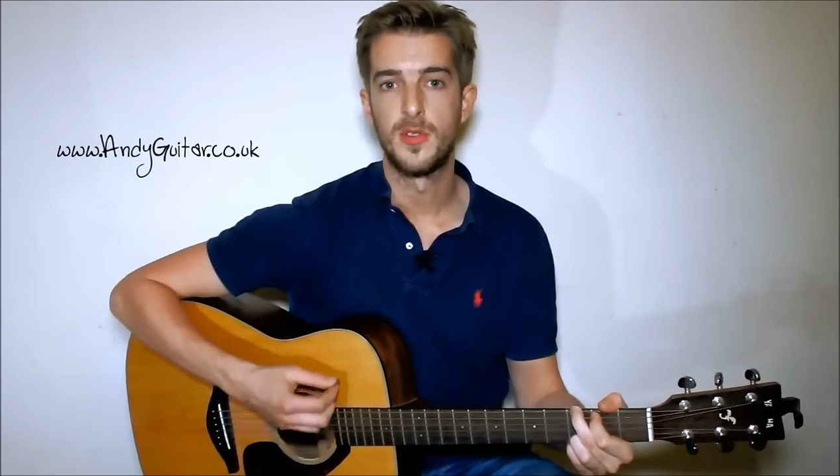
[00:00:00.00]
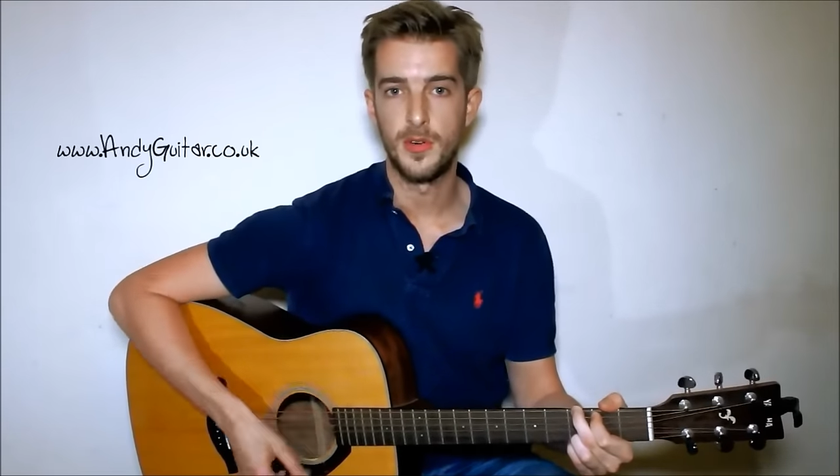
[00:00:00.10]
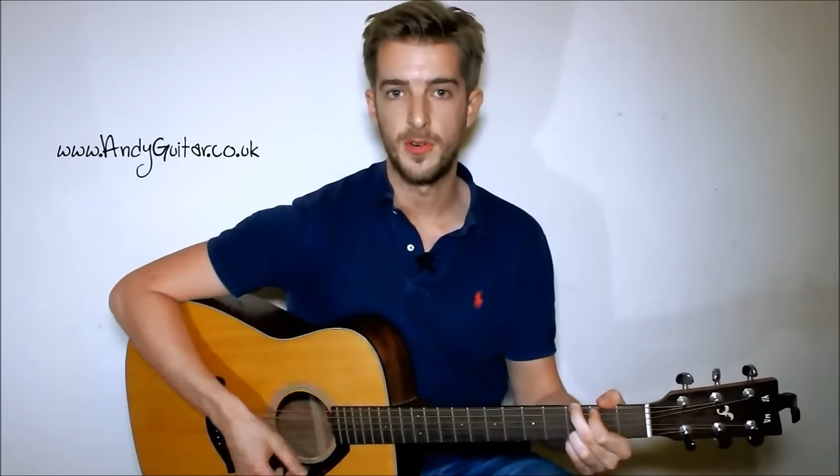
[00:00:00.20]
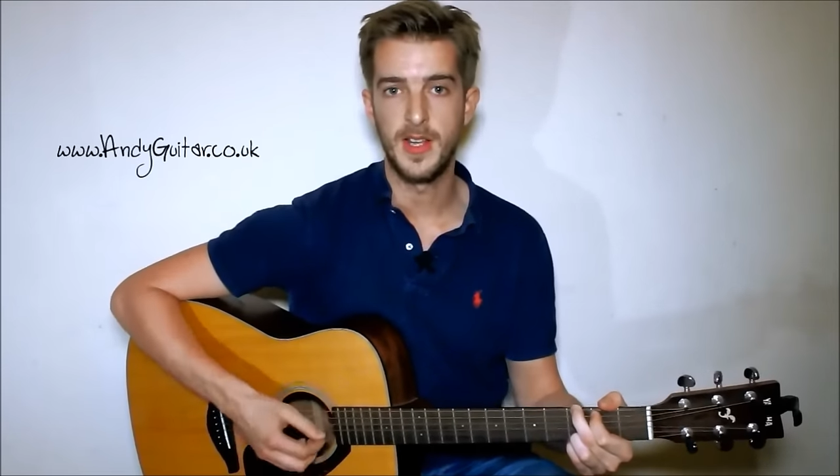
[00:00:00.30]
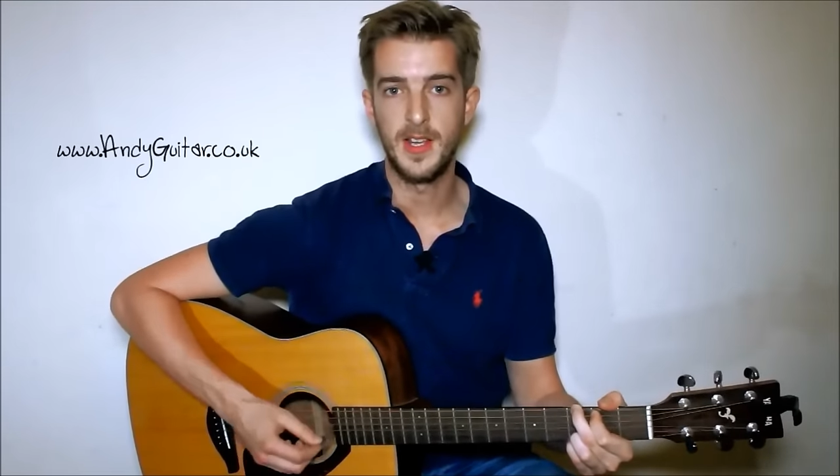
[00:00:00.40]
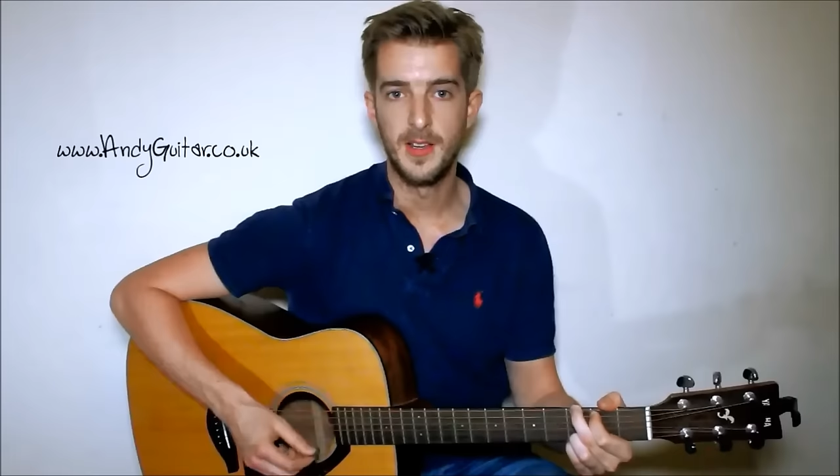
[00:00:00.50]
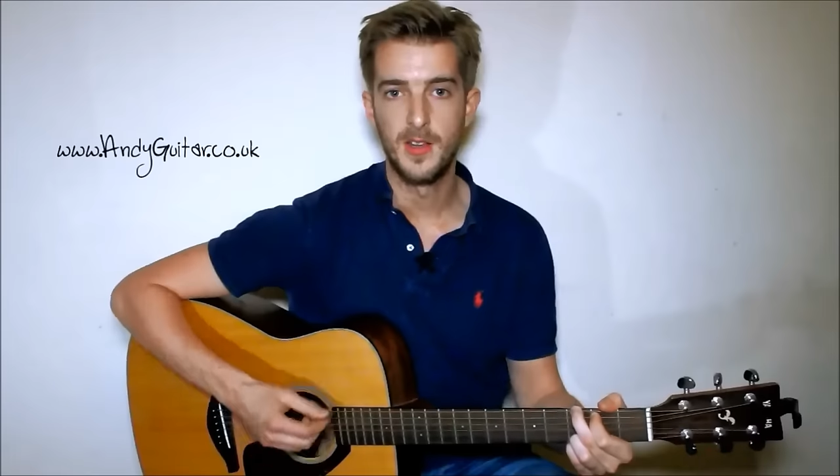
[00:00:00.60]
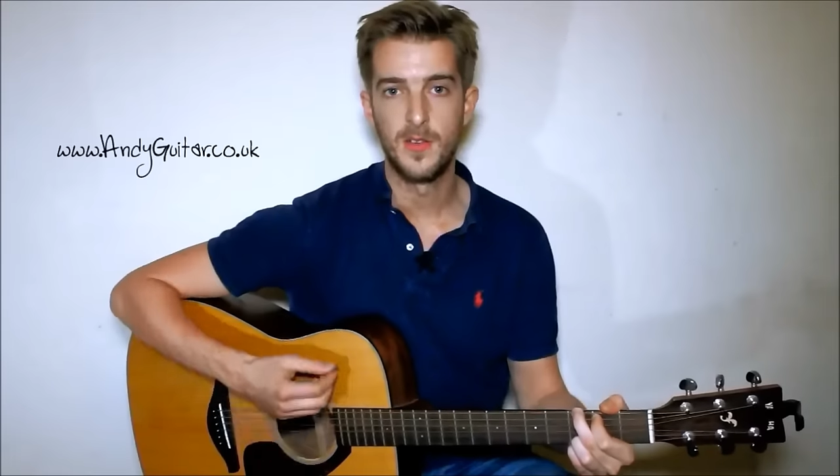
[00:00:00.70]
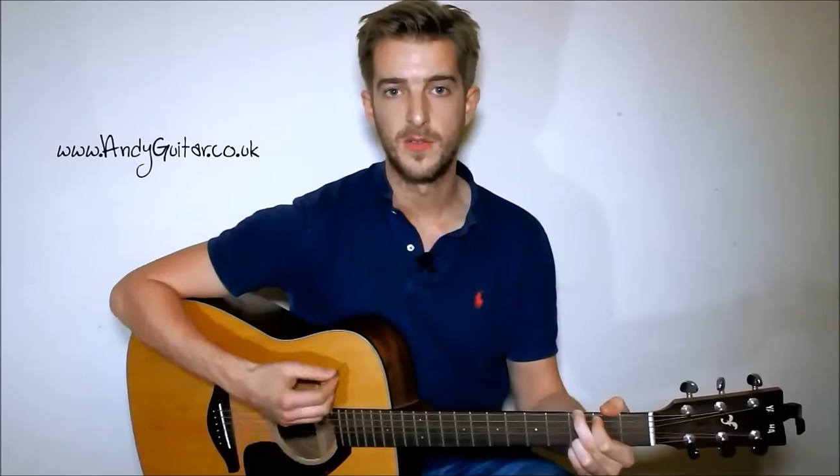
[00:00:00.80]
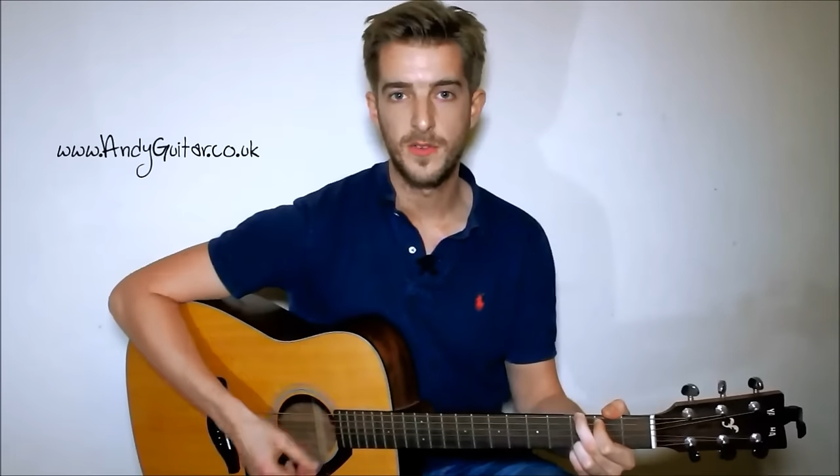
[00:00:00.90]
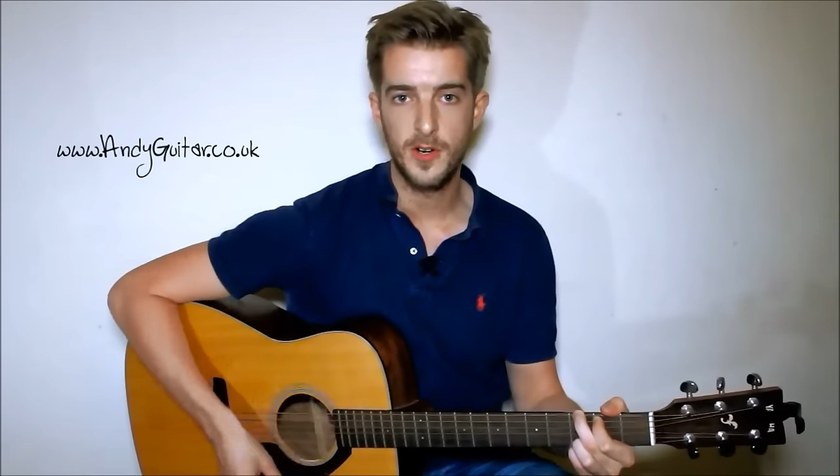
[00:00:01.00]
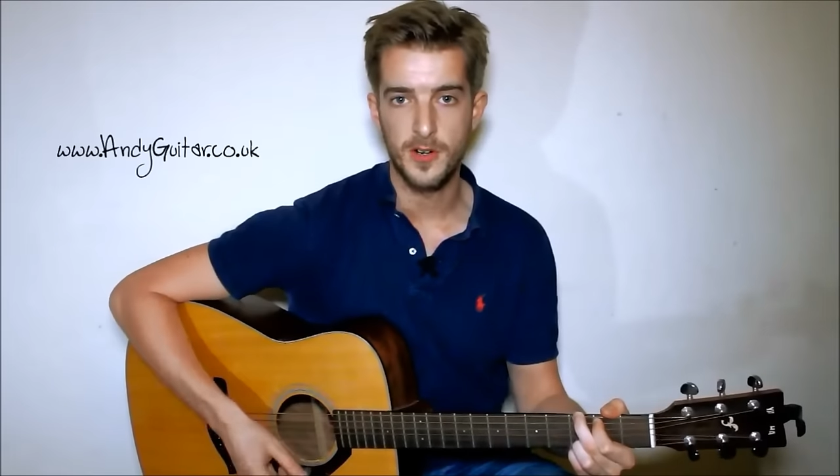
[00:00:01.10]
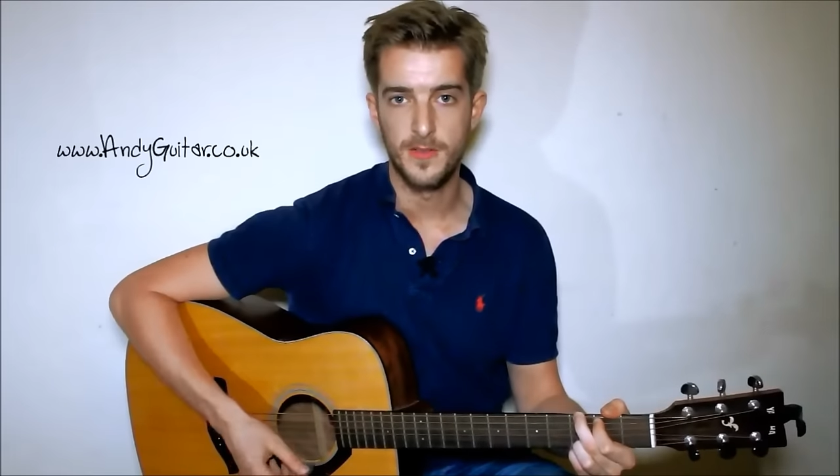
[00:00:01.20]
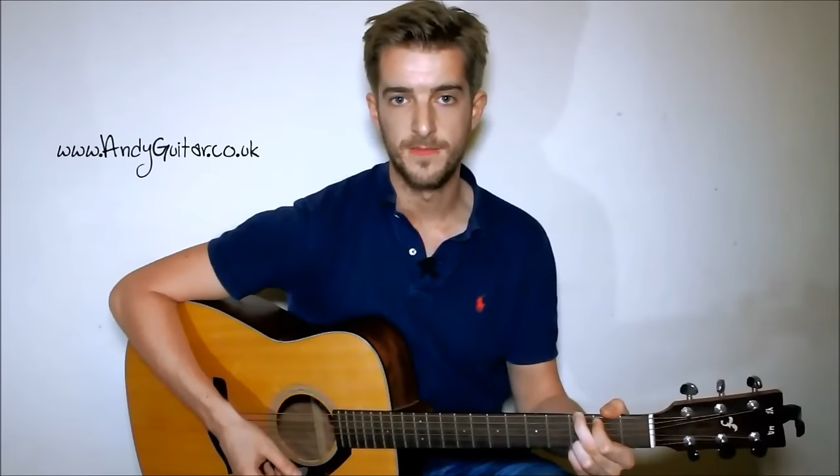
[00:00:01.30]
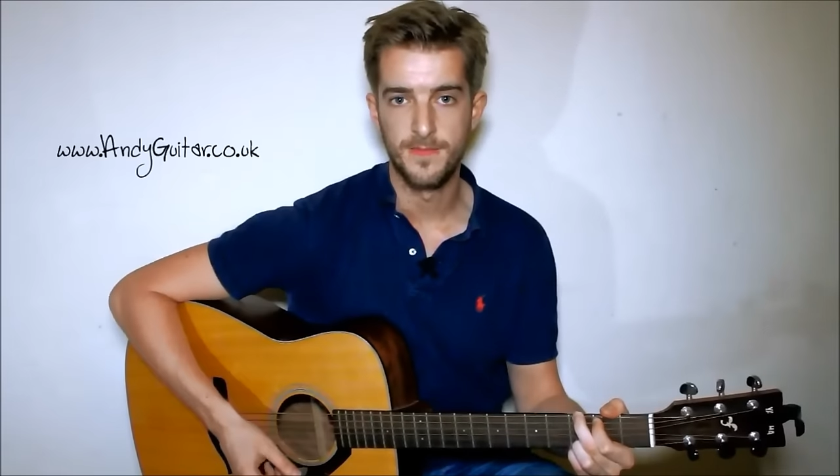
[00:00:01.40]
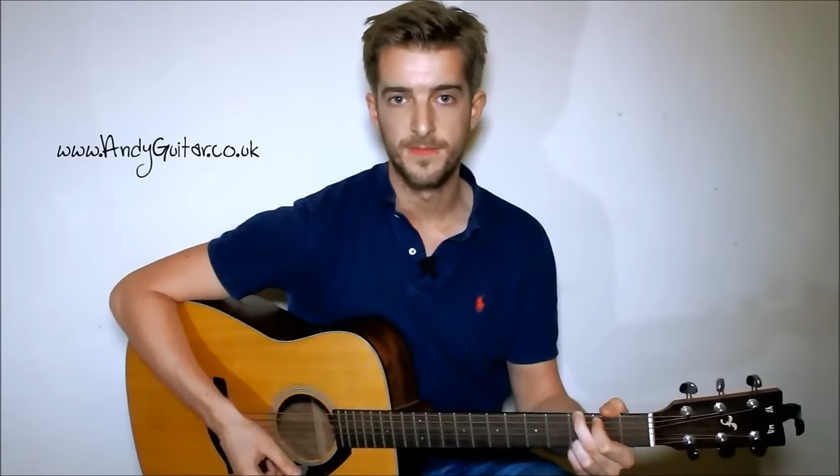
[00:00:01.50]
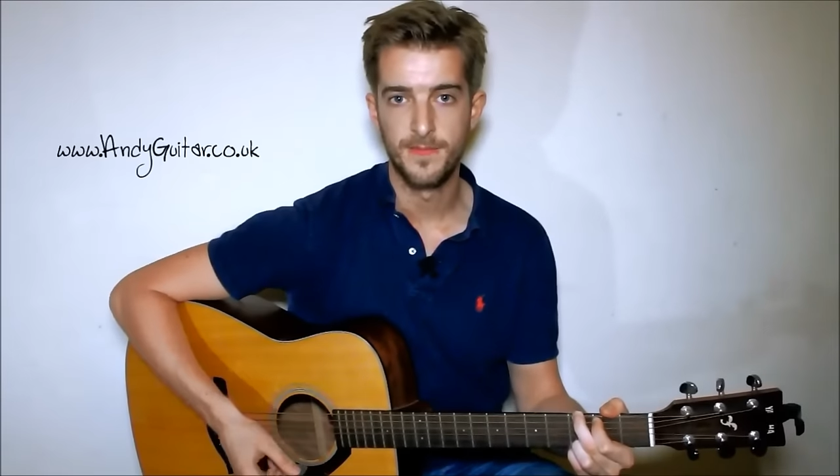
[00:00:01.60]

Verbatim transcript: three, four